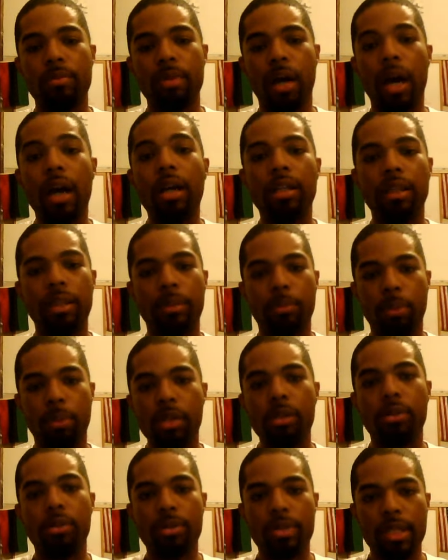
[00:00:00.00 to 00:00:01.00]
ugly
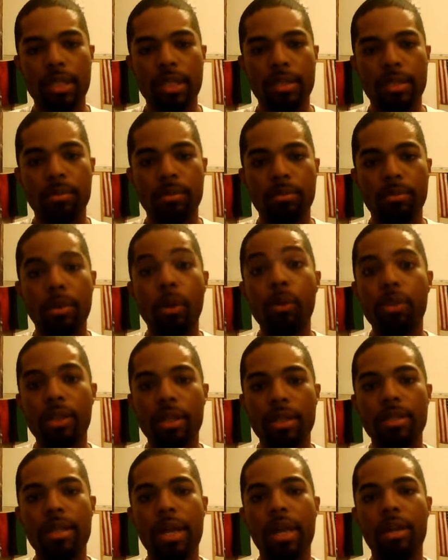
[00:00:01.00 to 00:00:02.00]
political system, both in
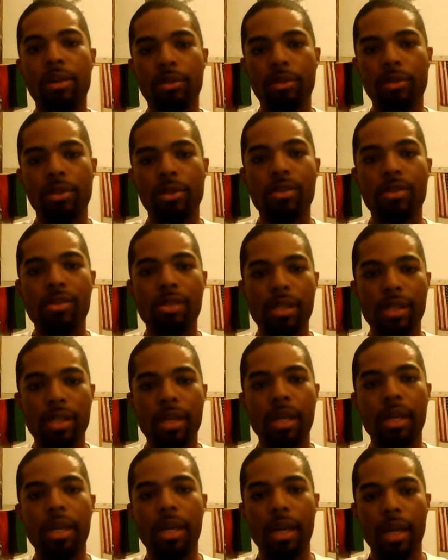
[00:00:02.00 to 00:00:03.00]
the state of New Jersey
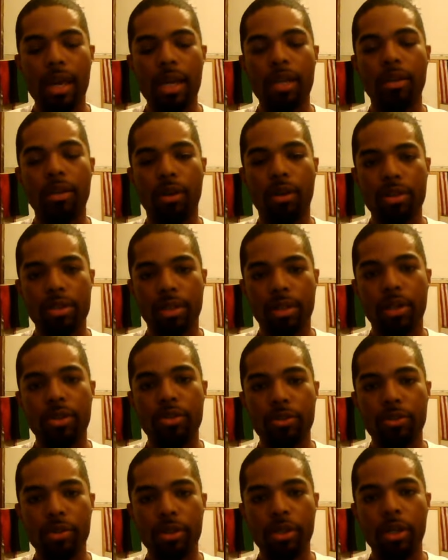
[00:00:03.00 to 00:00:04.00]
and across the
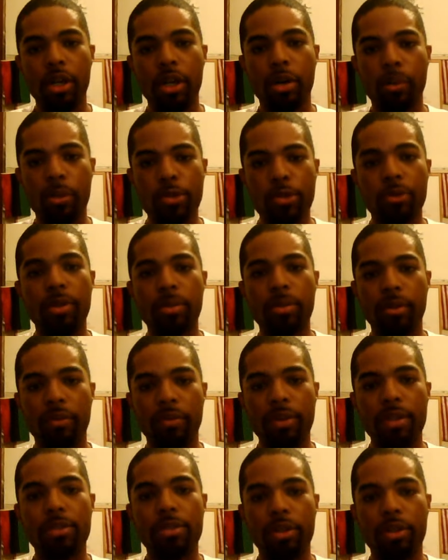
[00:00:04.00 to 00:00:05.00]
country, which really
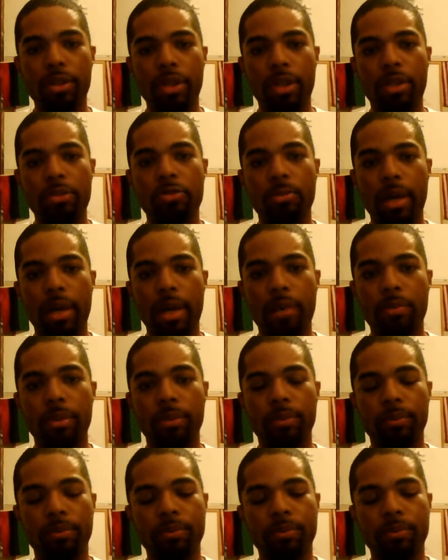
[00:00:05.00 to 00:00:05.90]
prevents good things from happening.